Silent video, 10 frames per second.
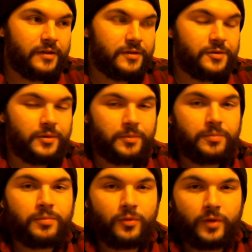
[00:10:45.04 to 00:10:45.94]
To a
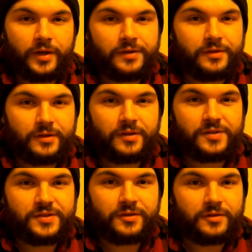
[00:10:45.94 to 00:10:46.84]
point, you're
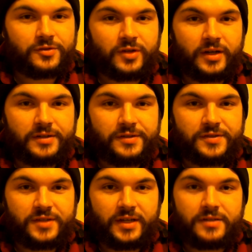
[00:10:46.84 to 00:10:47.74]
still trying to
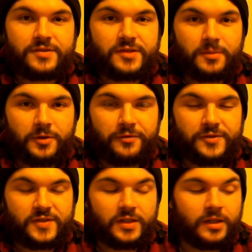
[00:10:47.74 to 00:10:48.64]
stay in summer
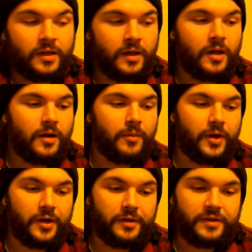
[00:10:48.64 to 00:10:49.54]
physique.
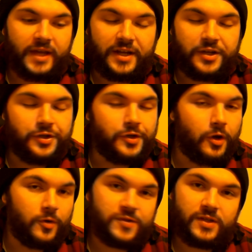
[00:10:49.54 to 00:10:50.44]
But had
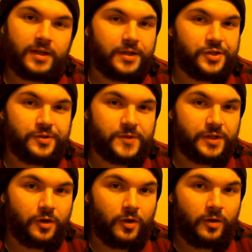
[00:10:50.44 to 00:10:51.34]
no skin issues at
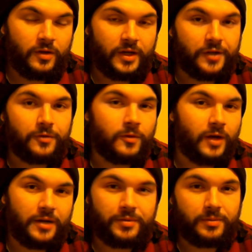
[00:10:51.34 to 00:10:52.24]
all. I know a
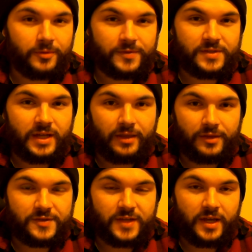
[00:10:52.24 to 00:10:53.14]
lot of people it's not
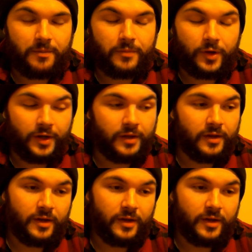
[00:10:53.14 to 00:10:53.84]
the same, but